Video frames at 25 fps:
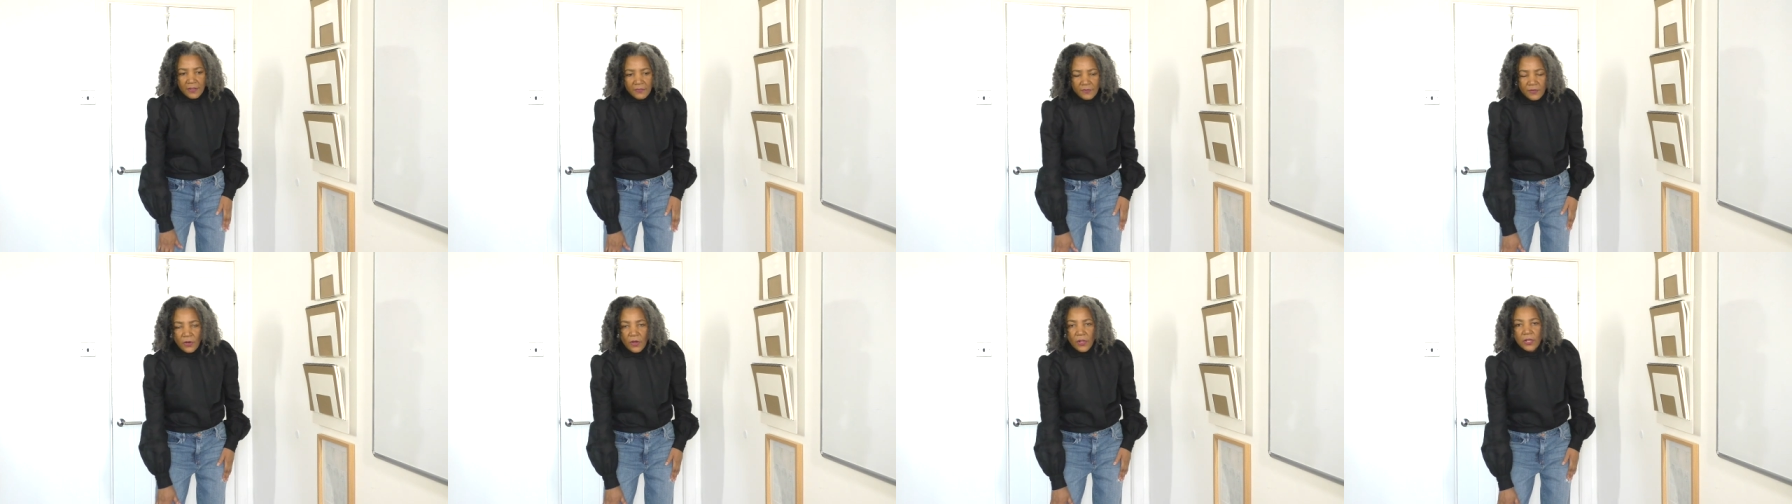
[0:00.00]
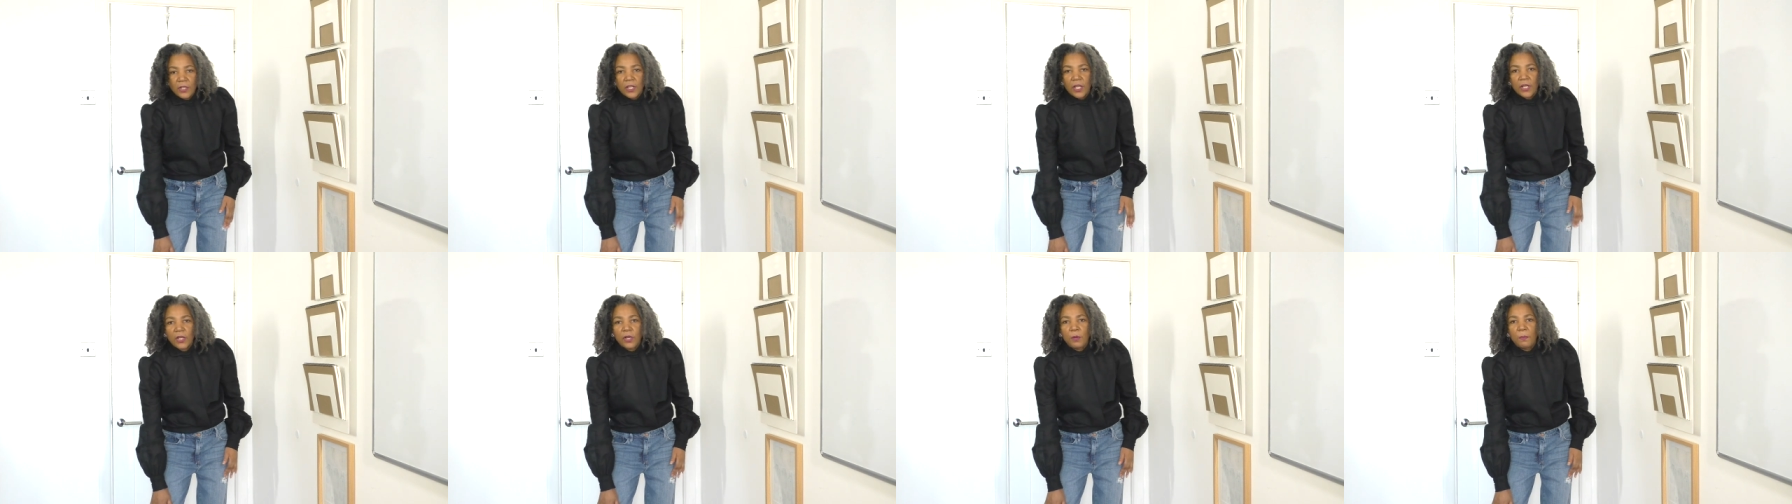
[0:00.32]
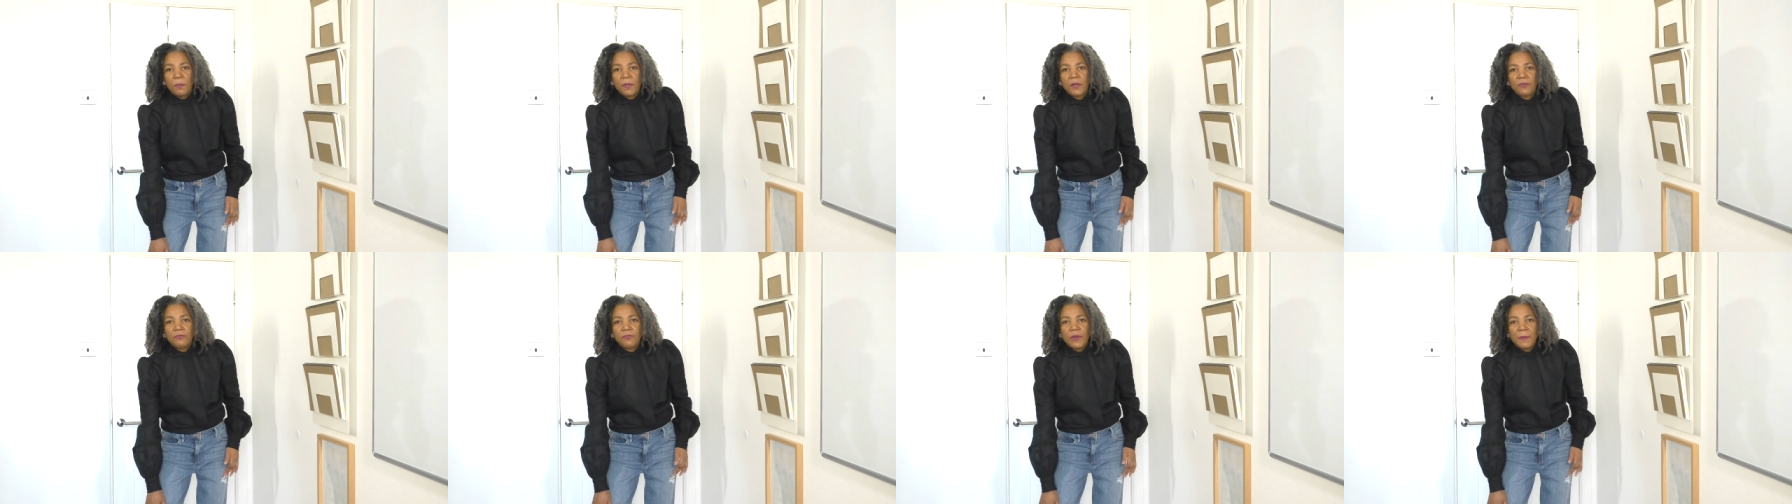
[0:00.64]
got a
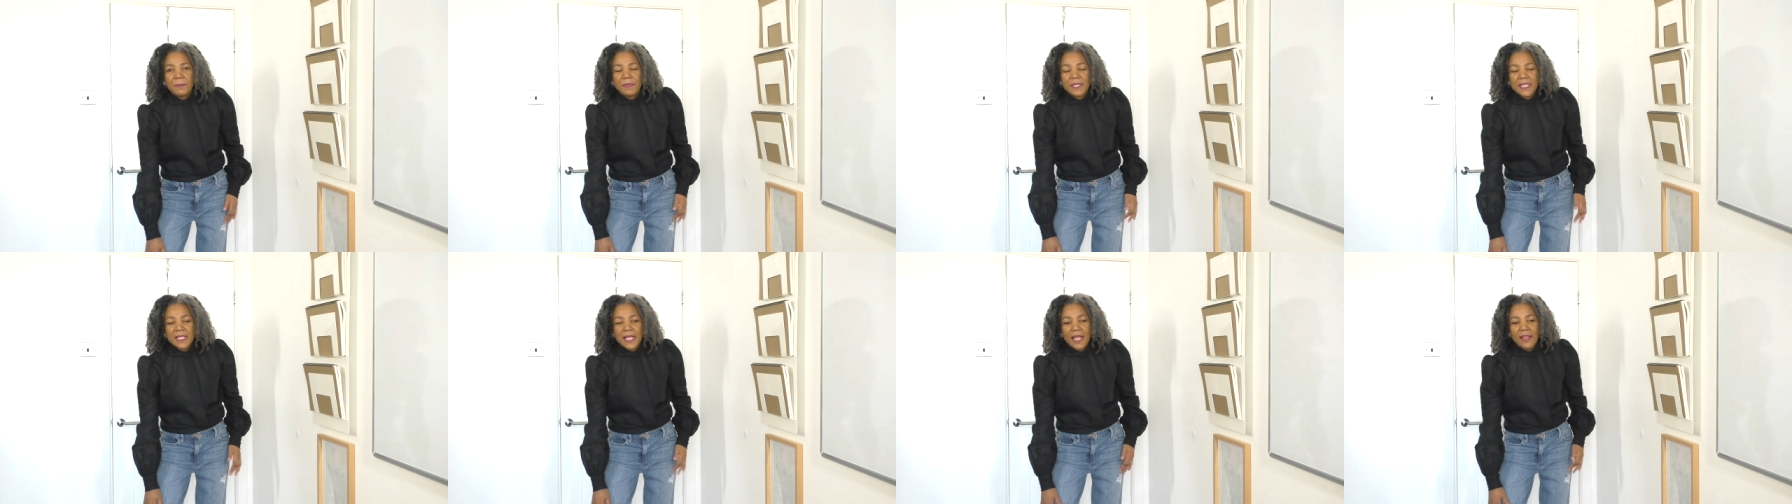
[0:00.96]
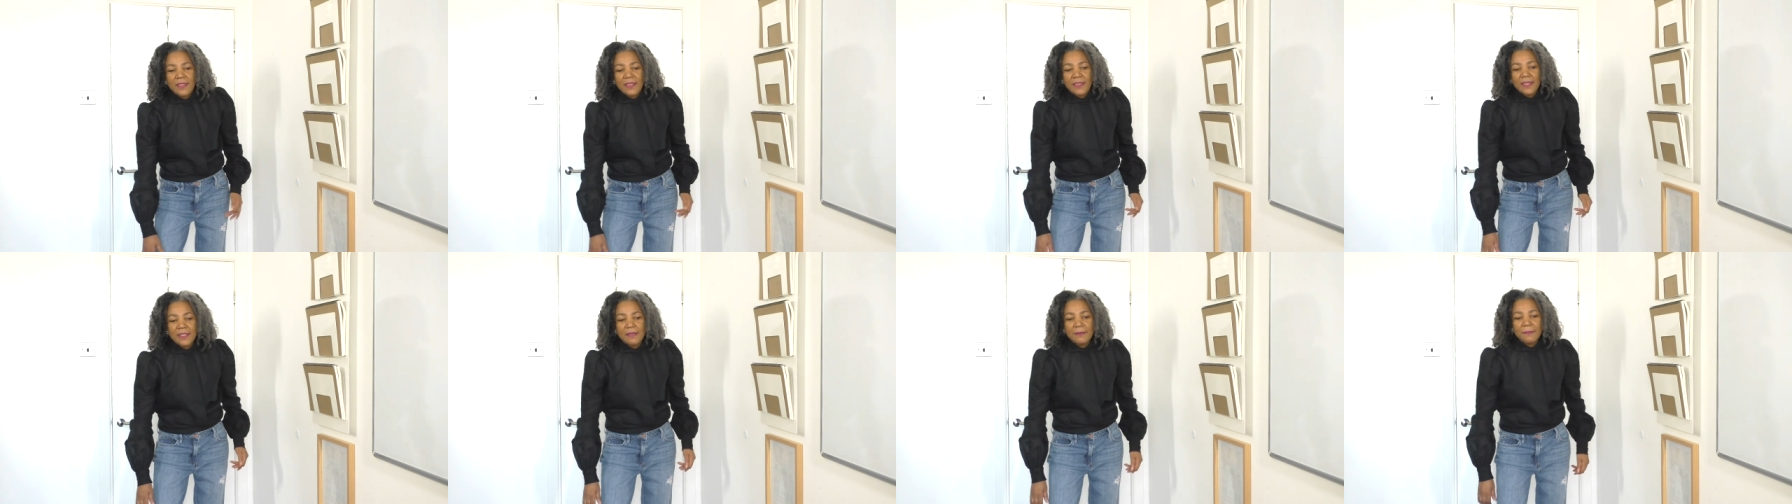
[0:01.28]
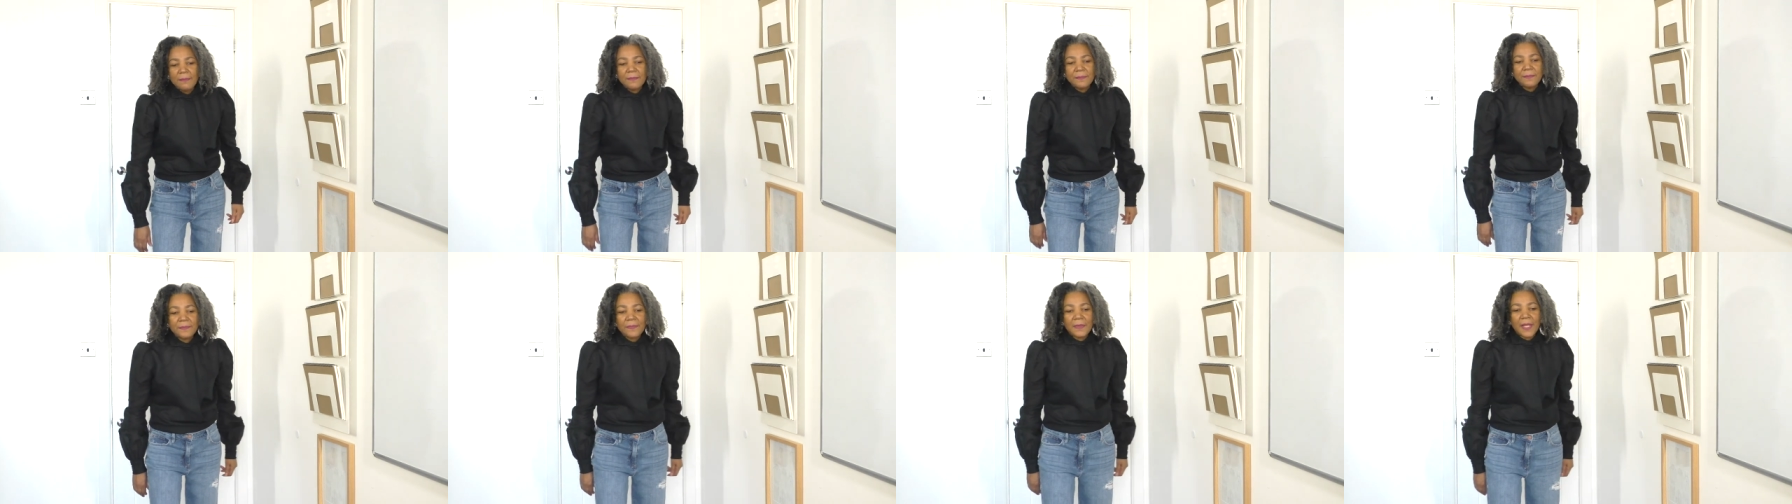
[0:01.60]
couple of rips in
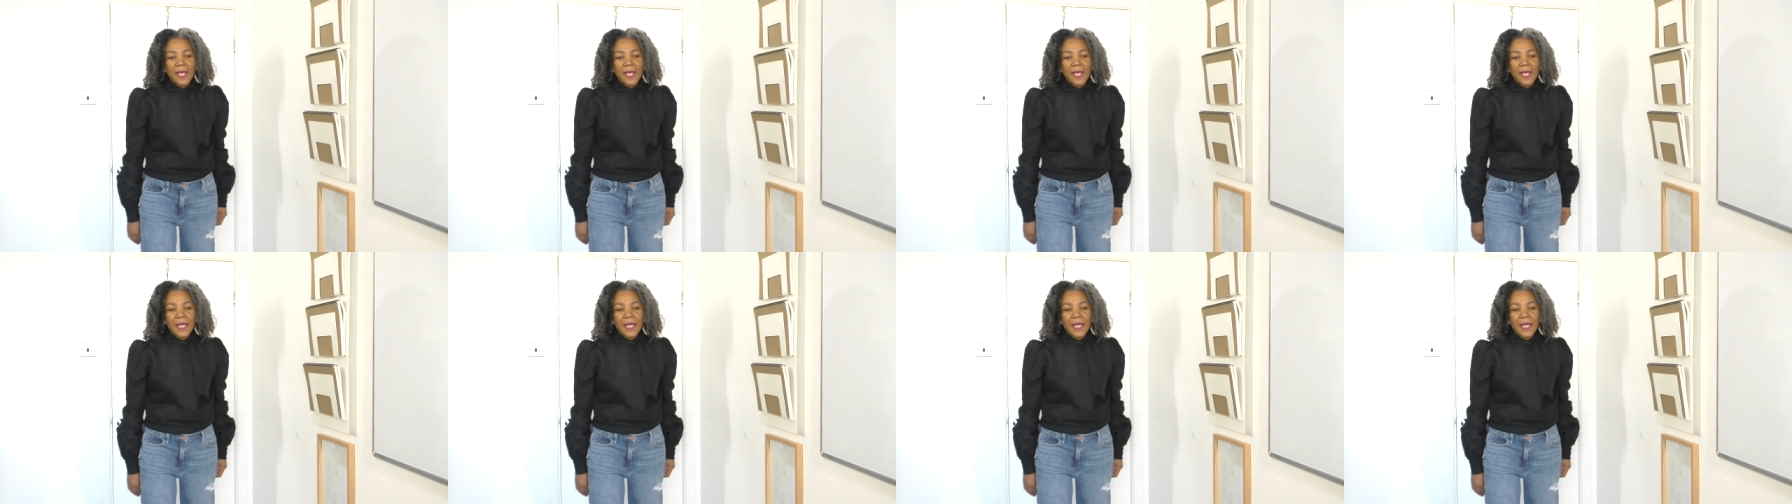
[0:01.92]
them